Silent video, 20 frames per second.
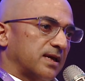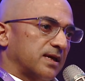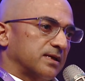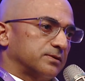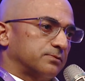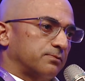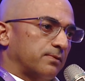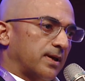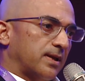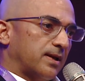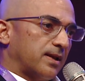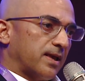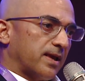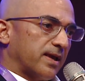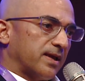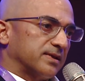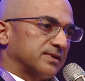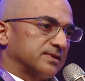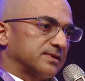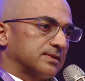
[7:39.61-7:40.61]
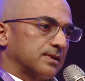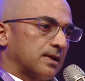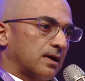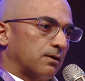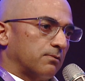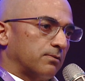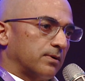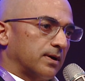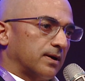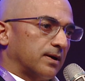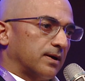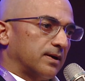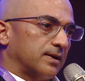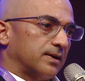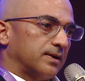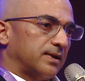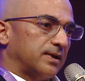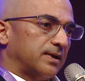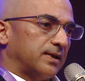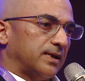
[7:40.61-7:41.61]
as well as our
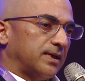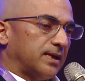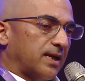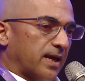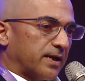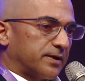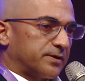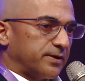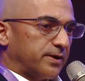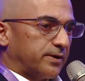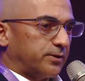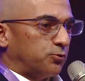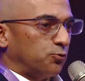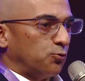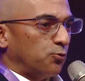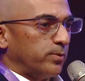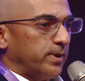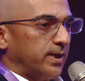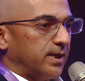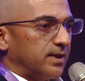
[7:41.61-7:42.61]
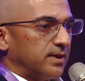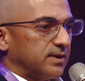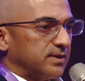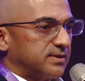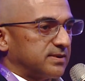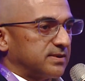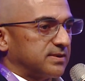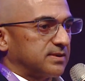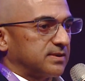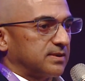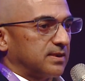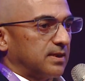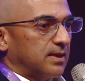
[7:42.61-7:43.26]
electric 2-wheelers